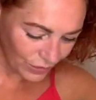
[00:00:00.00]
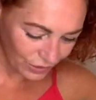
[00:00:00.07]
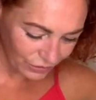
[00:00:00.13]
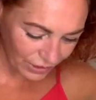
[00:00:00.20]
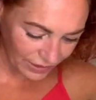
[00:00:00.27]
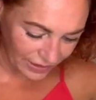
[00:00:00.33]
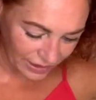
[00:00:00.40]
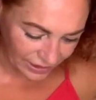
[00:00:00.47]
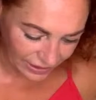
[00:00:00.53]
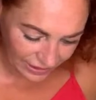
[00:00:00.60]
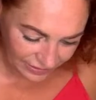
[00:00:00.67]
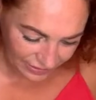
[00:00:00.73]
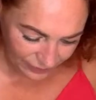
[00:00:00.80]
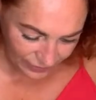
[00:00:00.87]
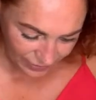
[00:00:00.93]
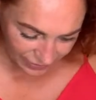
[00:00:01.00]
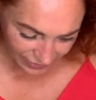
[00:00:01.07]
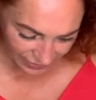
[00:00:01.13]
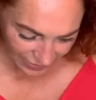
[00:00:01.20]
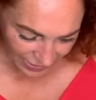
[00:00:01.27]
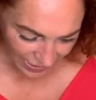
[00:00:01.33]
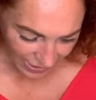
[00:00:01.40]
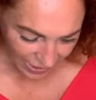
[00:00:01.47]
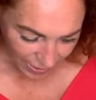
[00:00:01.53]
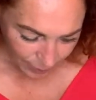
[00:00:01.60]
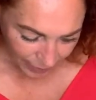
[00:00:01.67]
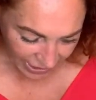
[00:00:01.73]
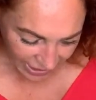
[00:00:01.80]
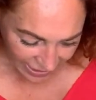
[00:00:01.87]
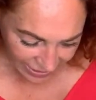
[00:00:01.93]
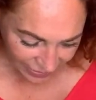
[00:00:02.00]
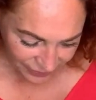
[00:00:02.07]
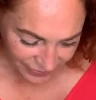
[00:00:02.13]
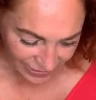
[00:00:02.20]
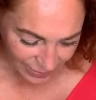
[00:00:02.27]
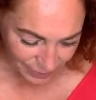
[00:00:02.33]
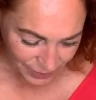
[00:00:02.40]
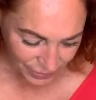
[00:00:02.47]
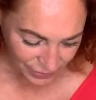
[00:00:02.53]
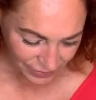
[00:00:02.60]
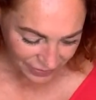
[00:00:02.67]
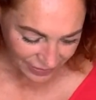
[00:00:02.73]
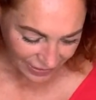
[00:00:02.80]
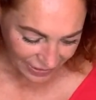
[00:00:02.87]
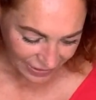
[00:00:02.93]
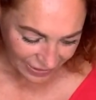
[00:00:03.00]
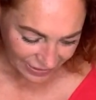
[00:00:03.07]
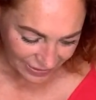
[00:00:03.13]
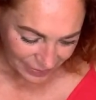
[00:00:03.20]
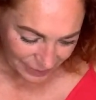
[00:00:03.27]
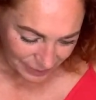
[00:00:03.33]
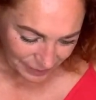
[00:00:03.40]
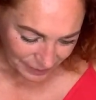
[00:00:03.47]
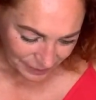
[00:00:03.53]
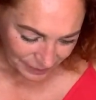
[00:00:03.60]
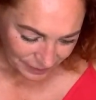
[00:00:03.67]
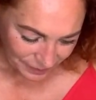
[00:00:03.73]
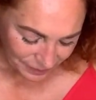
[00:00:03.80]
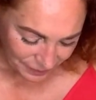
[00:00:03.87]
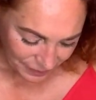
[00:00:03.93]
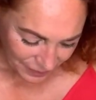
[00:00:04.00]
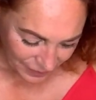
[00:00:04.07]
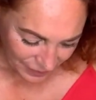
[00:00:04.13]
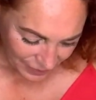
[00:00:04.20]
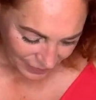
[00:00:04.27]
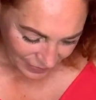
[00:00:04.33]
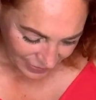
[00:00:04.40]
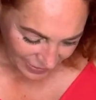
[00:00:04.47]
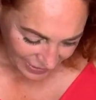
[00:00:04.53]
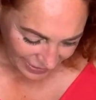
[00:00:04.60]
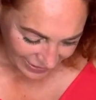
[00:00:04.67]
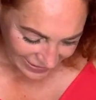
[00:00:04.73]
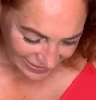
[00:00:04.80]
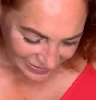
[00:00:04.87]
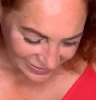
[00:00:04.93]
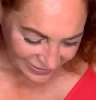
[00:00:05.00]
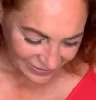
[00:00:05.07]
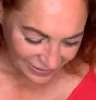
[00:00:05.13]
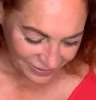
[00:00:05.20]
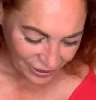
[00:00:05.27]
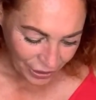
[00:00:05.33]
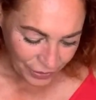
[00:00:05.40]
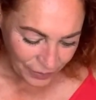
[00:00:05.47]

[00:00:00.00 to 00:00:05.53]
Right then, let's have a look. Peter loves an unboxing. Lizzie says, who